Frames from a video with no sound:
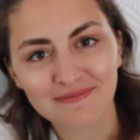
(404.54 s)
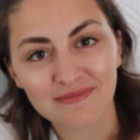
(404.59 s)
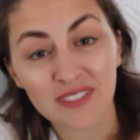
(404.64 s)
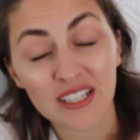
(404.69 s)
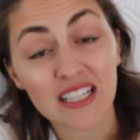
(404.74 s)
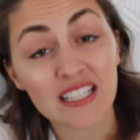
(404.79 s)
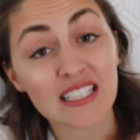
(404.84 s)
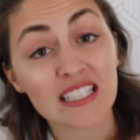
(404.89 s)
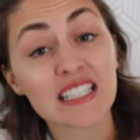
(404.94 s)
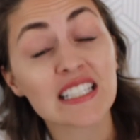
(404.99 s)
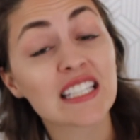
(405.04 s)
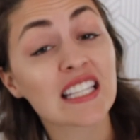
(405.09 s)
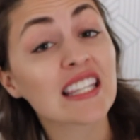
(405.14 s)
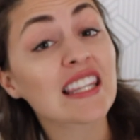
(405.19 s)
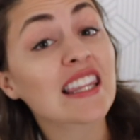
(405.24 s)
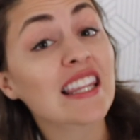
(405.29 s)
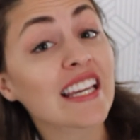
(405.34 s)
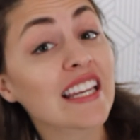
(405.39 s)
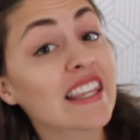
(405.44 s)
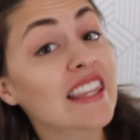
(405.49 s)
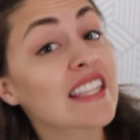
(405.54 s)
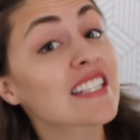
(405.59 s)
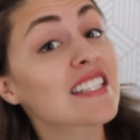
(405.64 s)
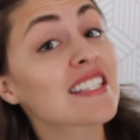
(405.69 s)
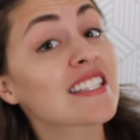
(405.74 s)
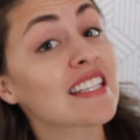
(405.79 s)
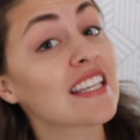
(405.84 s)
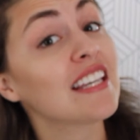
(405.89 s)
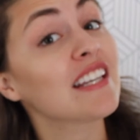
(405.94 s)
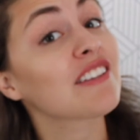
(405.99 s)
because he didn't like the
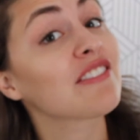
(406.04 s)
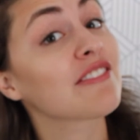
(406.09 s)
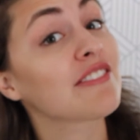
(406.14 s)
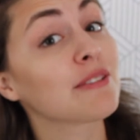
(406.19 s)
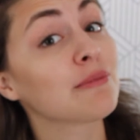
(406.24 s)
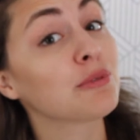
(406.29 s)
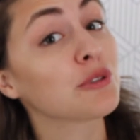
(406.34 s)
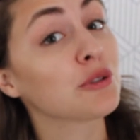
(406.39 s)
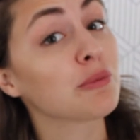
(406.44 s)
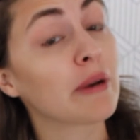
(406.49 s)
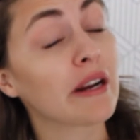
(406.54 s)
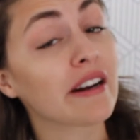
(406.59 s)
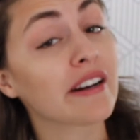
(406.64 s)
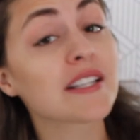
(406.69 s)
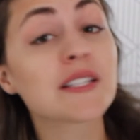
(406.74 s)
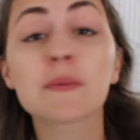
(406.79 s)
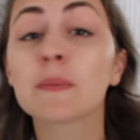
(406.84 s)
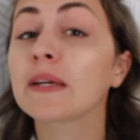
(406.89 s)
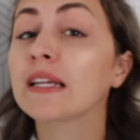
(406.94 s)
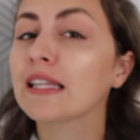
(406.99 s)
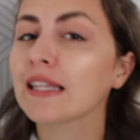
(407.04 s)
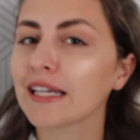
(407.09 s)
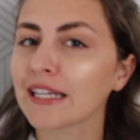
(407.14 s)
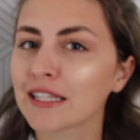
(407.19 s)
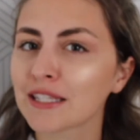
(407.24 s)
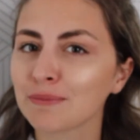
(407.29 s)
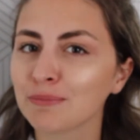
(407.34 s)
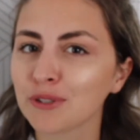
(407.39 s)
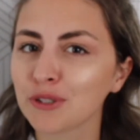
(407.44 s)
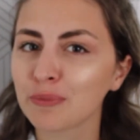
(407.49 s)
skin of the blueberries, but he
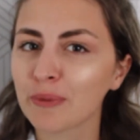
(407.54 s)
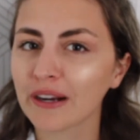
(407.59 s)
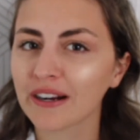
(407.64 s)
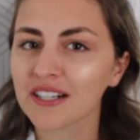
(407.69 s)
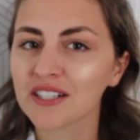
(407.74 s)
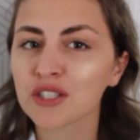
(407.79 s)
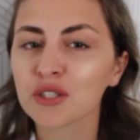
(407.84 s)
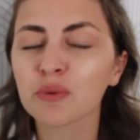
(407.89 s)
liked the blueberries.